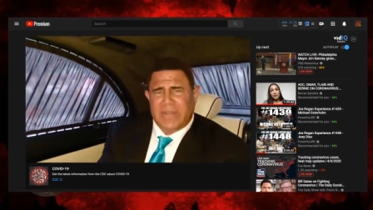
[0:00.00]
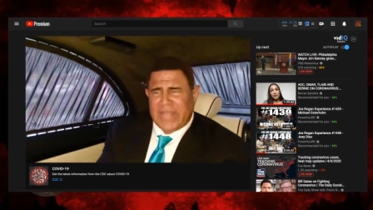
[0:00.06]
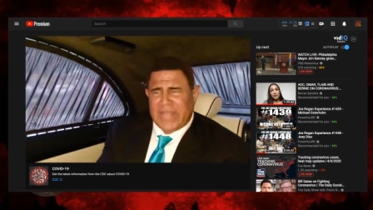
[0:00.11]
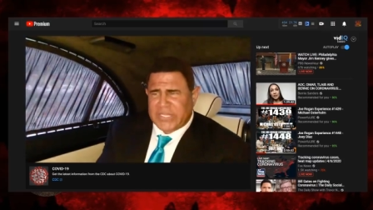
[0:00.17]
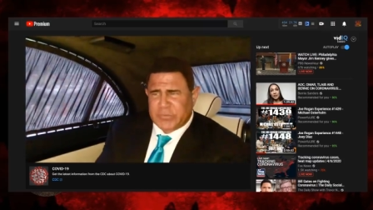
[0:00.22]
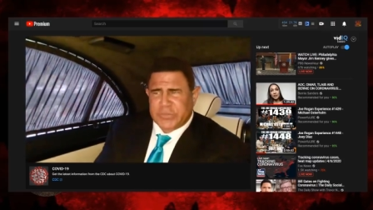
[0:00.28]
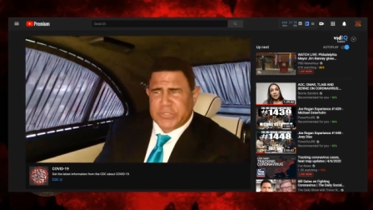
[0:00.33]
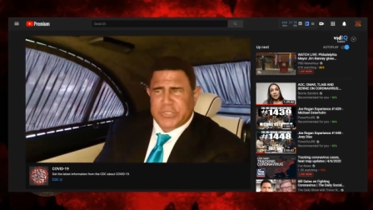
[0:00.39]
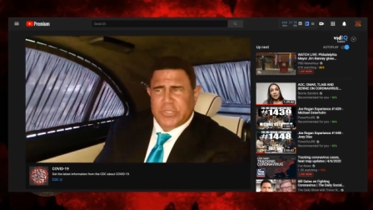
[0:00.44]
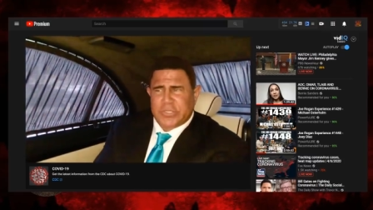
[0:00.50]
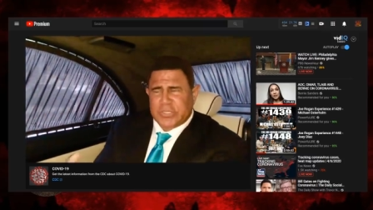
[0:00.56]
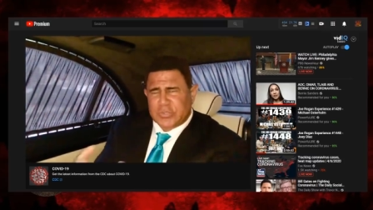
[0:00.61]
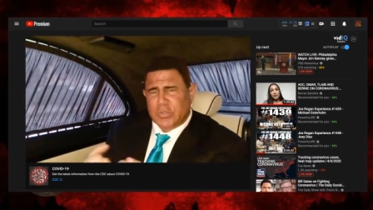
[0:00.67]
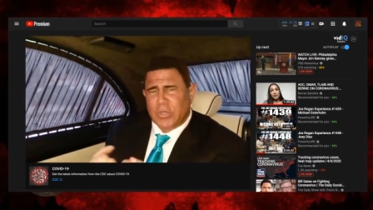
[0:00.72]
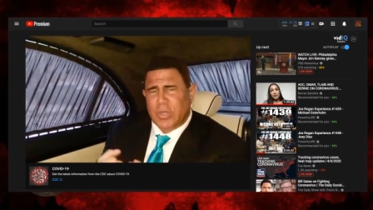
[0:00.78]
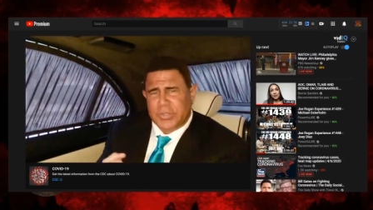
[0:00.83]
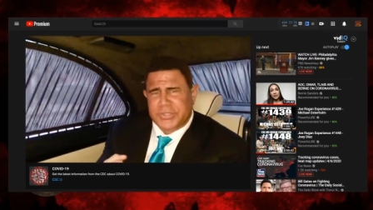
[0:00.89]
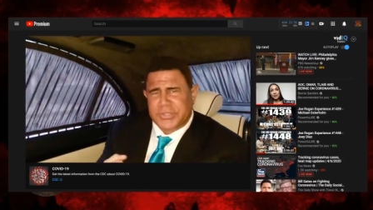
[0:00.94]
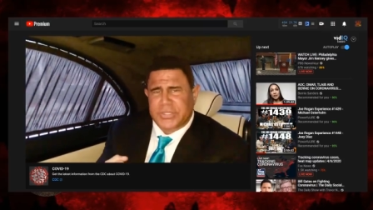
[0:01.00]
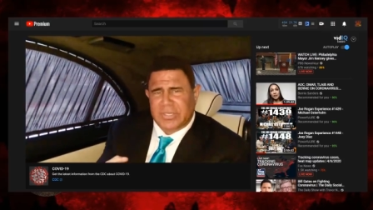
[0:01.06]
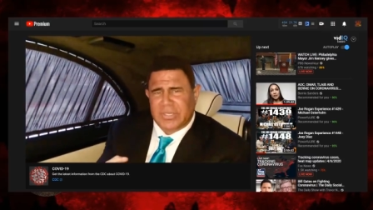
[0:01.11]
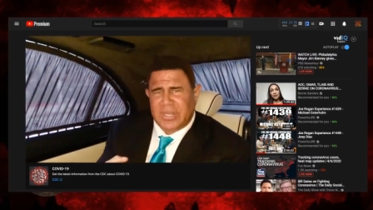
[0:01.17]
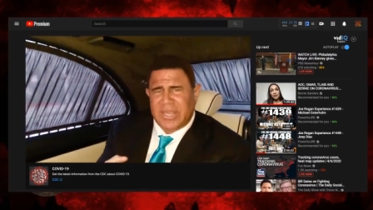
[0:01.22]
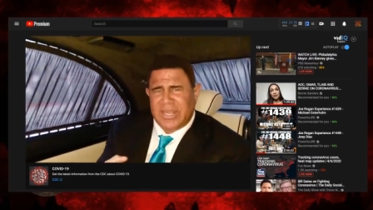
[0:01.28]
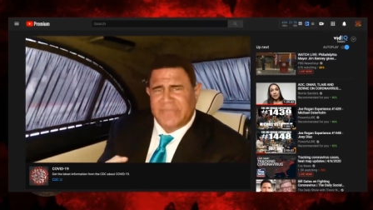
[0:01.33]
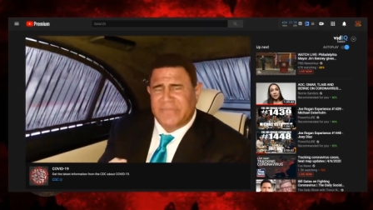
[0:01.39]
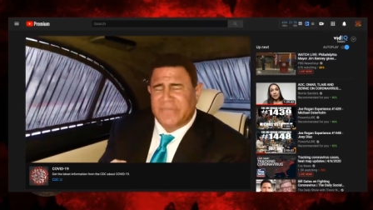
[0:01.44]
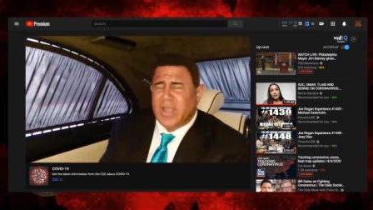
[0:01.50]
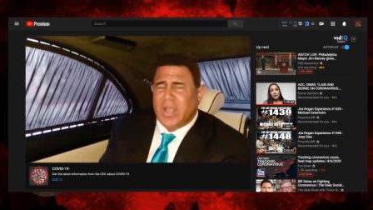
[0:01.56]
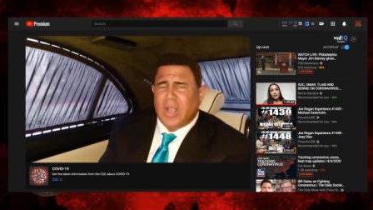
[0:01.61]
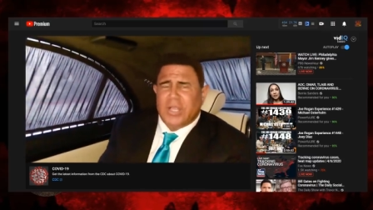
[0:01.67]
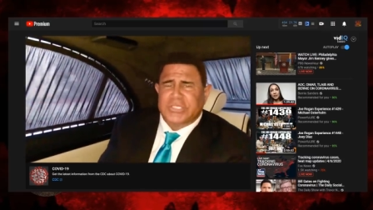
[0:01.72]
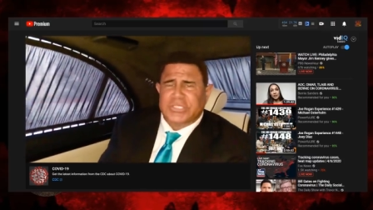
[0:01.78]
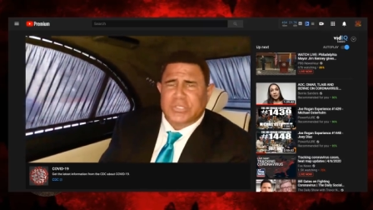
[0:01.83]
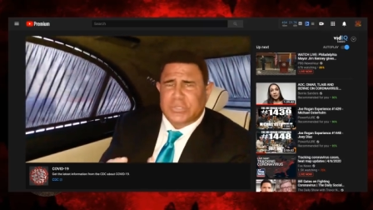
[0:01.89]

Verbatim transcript: That's what wow. you're going to draw into your life.